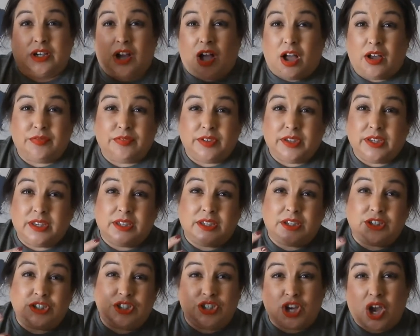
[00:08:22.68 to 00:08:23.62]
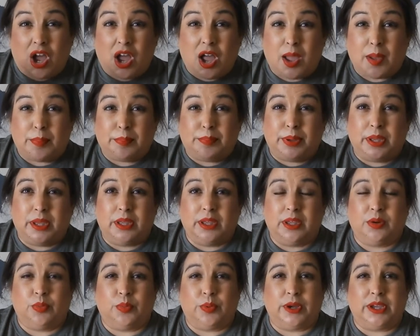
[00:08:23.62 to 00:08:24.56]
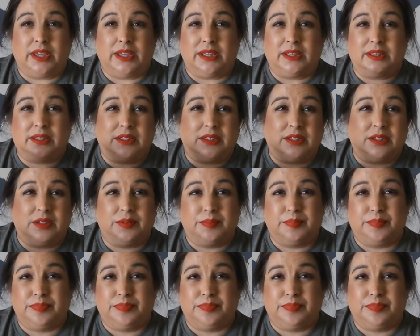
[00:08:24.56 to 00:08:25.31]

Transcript: coffee shop with